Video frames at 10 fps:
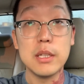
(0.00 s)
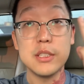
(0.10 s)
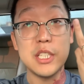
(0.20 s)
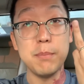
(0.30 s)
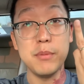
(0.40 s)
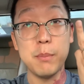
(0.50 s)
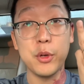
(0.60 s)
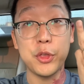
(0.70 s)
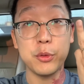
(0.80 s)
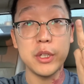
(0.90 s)
Tip
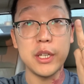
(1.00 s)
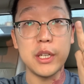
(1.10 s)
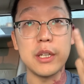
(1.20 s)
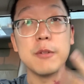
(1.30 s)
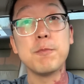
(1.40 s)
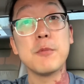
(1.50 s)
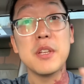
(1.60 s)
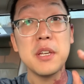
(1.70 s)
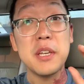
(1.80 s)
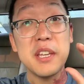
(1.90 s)
number 3,
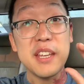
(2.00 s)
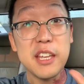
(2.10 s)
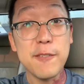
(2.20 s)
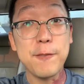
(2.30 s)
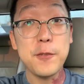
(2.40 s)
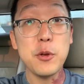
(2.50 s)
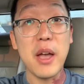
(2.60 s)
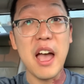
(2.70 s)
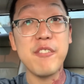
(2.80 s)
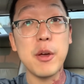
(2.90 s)
if you
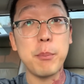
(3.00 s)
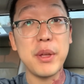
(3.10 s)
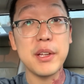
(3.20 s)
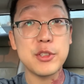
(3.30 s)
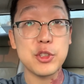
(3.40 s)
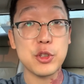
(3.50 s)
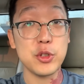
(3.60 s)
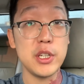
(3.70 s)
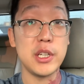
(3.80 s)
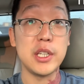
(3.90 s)
have a bigger
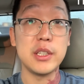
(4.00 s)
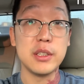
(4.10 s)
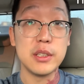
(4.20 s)
screen,